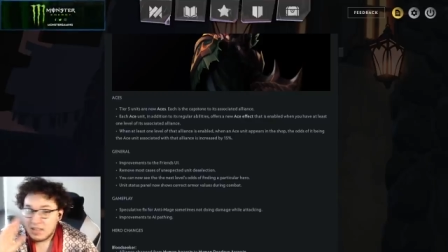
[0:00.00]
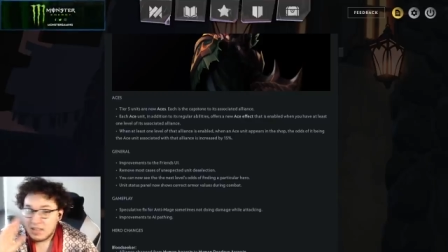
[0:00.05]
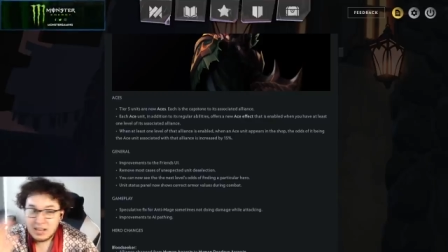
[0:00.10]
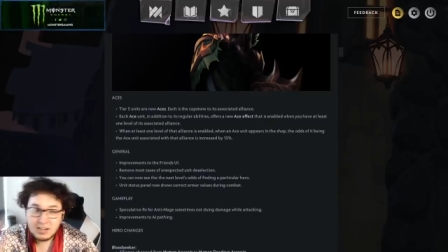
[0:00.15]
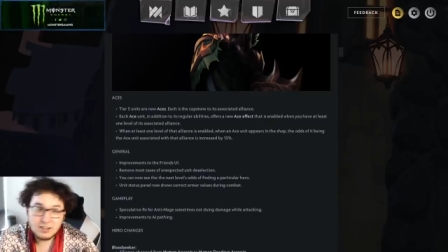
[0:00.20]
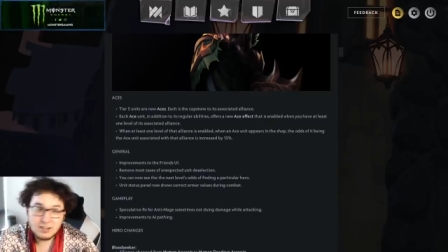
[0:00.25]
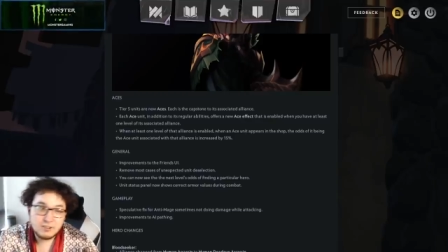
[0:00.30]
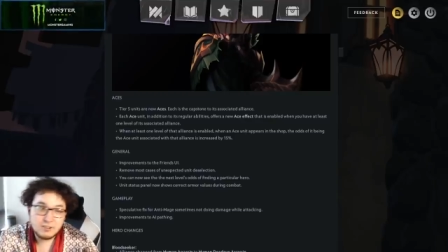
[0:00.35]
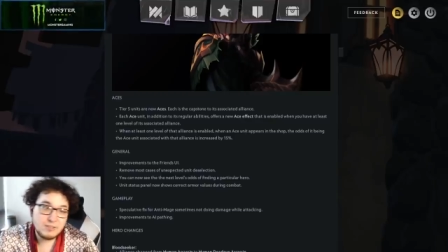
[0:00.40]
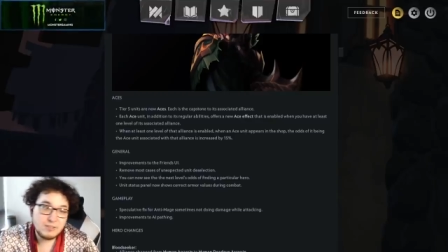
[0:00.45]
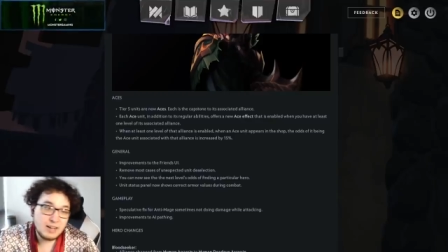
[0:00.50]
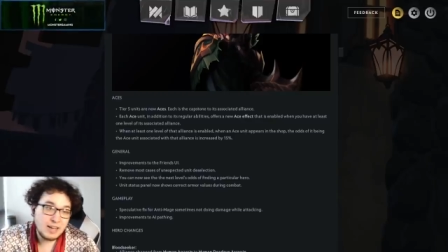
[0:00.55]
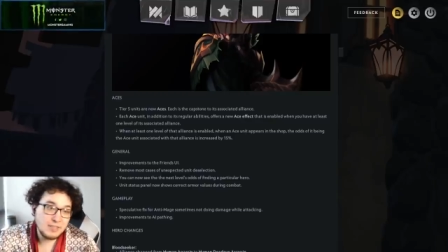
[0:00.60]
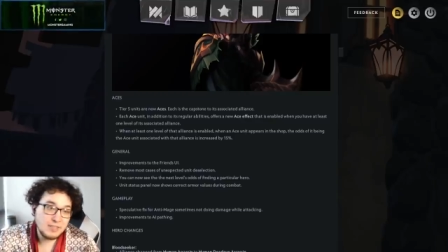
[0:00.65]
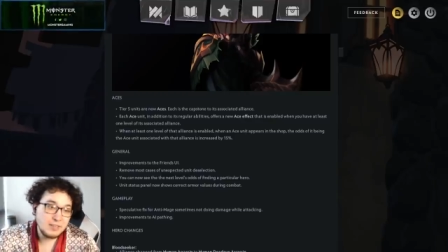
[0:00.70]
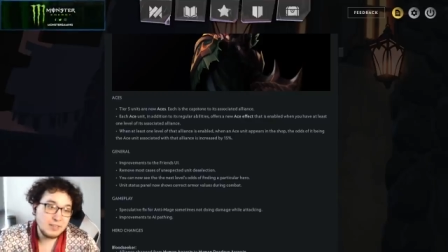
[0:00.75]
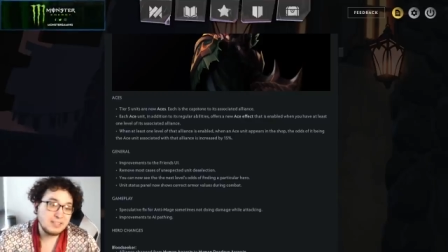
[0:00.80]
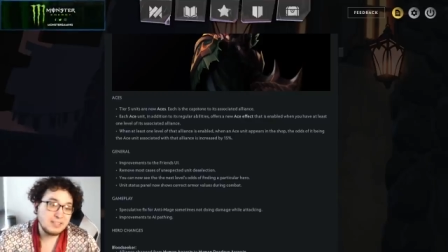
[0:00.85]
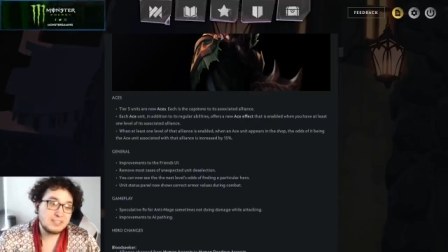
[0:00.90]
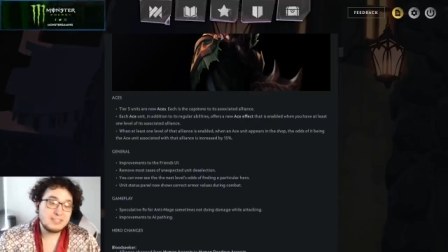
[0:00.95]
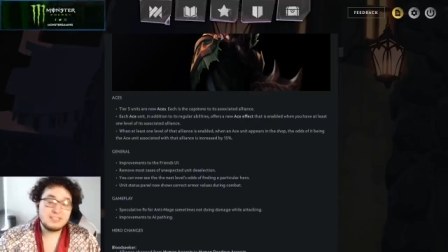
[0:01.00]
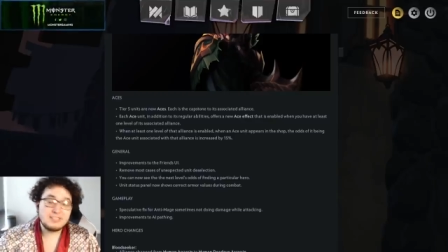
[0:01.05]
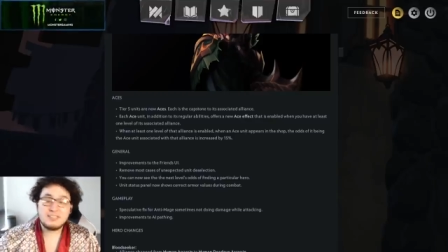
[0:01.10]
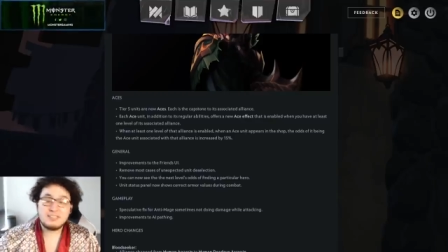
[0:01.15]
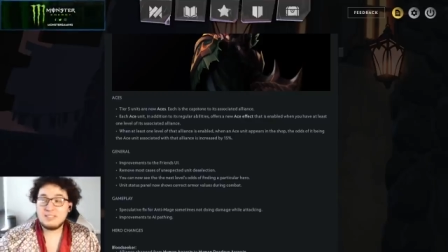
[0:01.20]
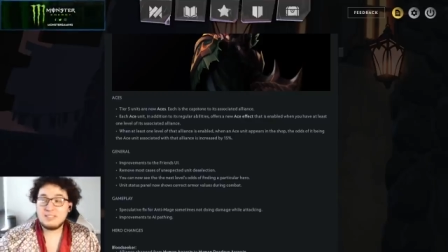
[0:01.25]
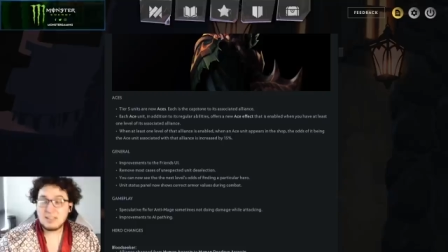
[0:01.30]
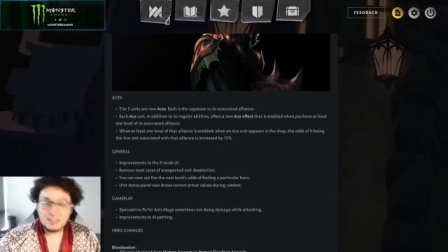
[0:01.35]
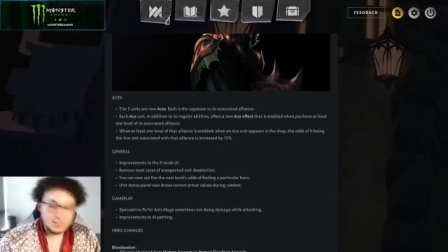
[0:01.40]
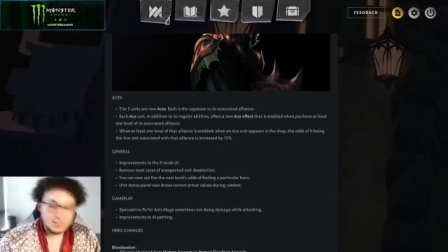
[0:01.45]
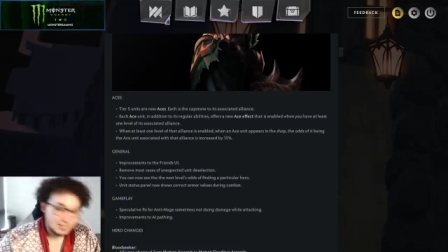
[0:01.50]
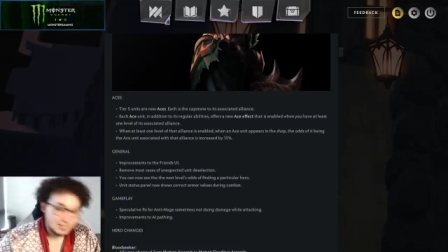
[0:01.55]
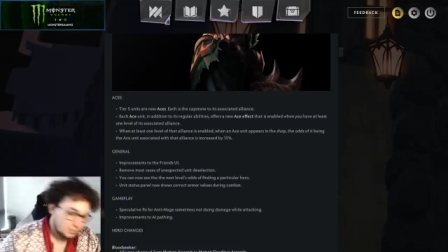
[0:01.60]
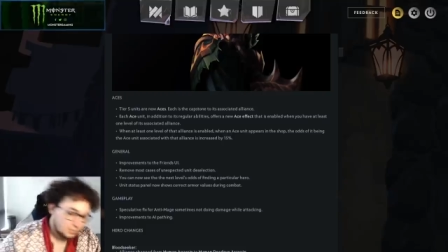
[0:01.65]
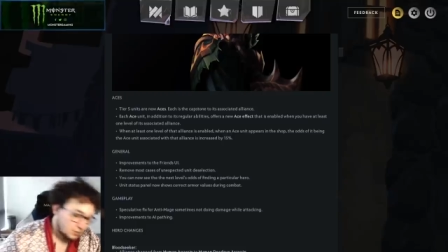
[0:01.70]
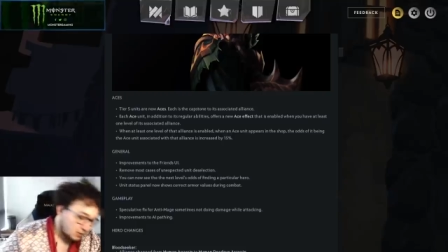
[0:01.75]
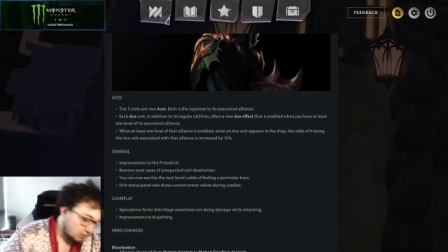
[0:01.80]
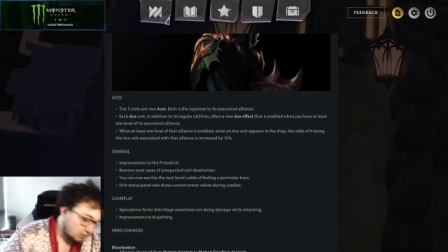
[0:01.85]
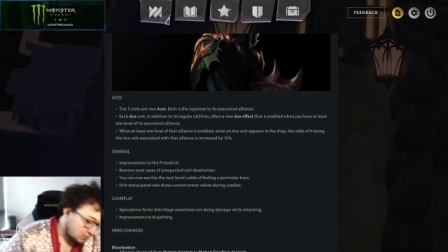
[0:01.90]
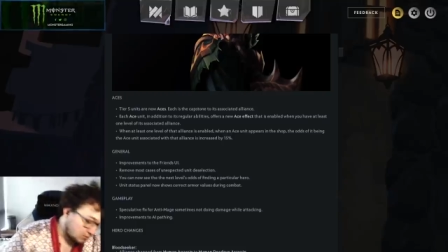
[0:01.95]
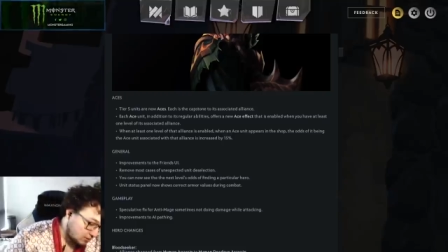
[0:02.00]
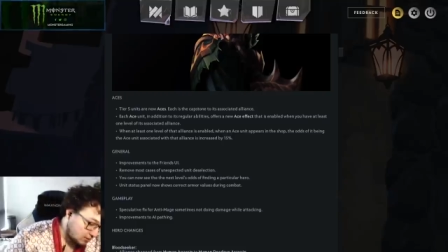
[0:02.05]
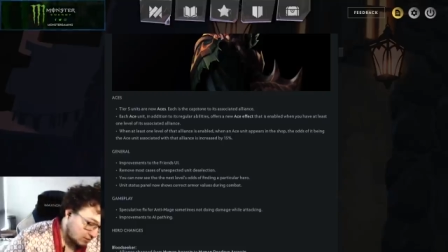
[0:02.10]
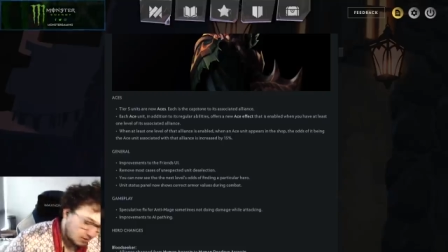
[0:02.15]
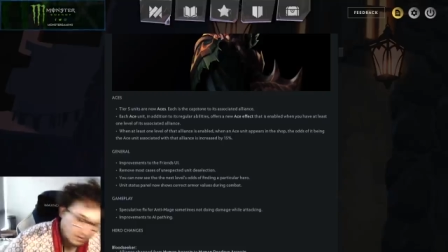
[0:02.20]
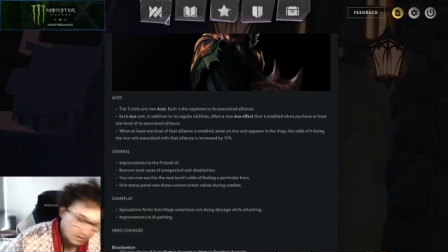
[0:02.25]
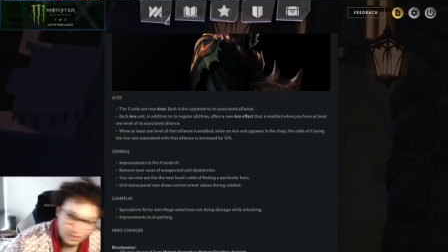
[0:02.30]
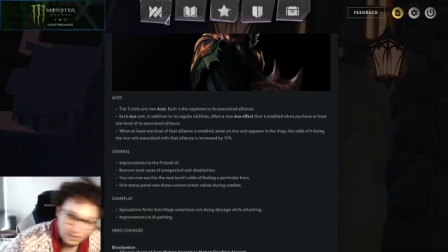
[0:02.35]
I don't know. I think it's pretty cool.